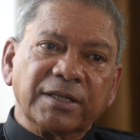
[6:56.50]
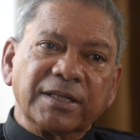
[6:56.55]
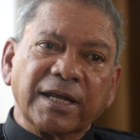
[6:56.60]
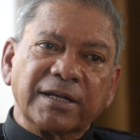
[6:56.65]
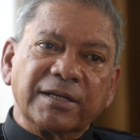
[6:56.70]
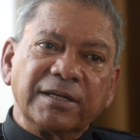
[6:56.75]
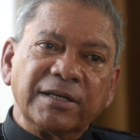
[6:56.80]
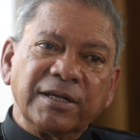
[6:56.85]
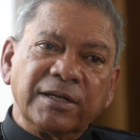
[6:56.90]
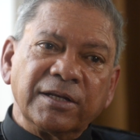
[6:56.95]

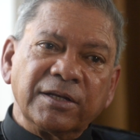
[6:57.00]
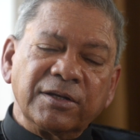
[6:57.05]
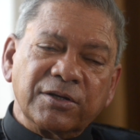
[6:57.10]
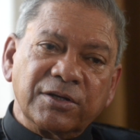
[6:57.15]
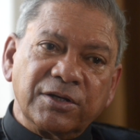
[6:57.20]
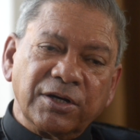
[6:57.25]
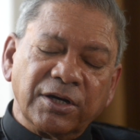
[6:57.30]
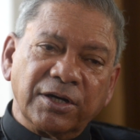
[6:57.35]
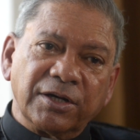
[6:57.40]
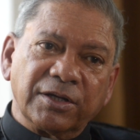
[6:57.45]
That little
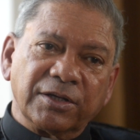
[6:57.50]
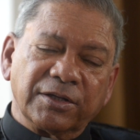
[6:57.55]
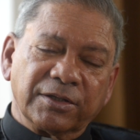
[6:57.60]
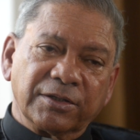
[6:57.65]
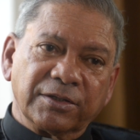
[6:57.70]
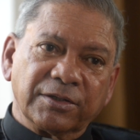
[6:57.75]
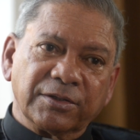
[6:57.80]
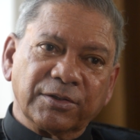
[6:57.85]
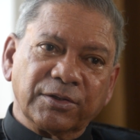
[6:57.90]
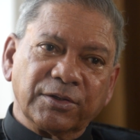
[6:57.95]

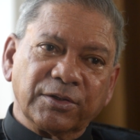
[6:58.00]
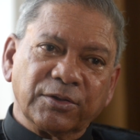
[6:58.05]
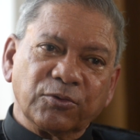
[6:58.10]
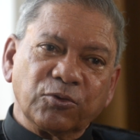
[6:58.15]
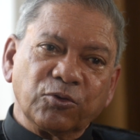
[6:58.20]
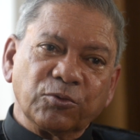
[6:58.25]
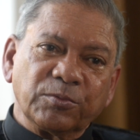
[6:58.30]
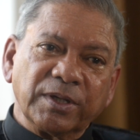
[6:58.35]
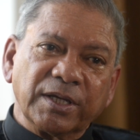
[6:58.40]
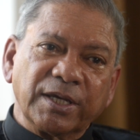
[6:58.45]
girl
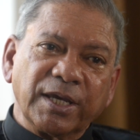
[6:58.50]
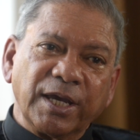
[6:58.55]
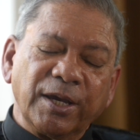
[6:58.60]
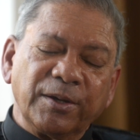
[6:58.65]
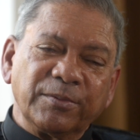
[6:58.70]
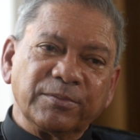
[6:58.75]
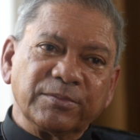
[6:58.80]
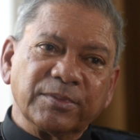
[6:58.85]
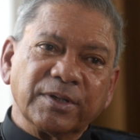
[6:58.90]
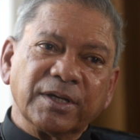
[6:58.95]
who
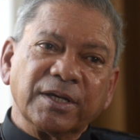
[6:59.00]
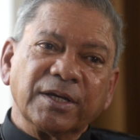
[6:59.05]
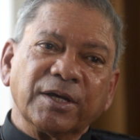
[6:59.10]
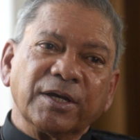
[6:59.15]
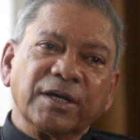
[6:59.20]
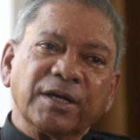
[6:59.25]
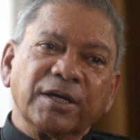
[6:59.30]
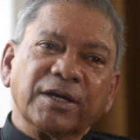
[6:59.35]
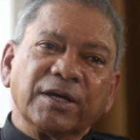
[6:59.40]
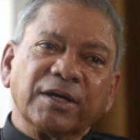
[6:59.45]
became
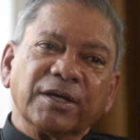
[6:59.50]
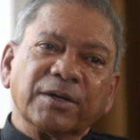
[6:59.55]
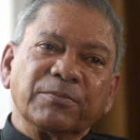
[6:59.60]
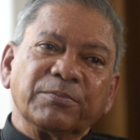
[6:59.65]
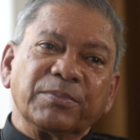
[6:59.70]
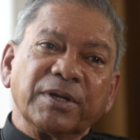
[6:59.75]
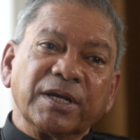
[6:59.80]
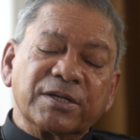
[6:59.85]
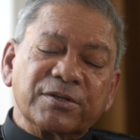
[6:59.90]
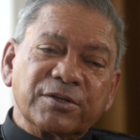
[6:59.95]

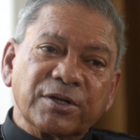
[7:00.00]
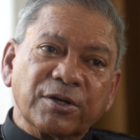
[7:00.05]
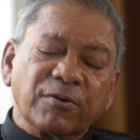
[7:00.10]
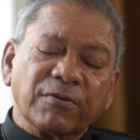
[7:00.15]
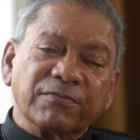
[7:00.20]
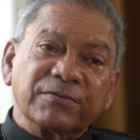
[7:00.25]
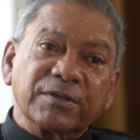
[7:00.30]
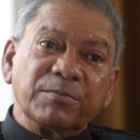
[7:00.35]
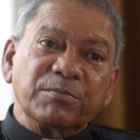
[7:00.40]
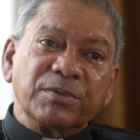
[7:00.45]
patron
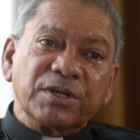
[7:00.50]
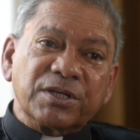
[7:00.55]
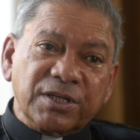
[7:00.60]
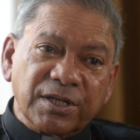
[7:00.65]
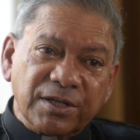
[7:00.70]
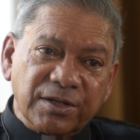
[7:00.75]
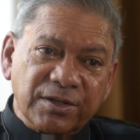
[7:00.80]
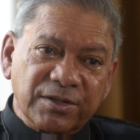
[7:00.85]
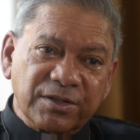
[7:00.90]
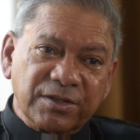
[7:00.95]
of the
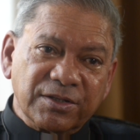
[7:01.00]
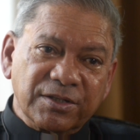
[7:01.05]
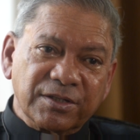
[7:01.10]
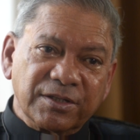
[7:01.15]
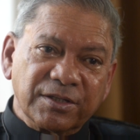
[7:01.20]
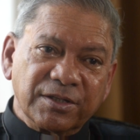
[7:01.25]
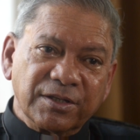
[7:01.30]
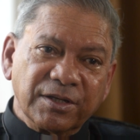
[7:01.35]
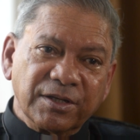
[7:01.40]
missions,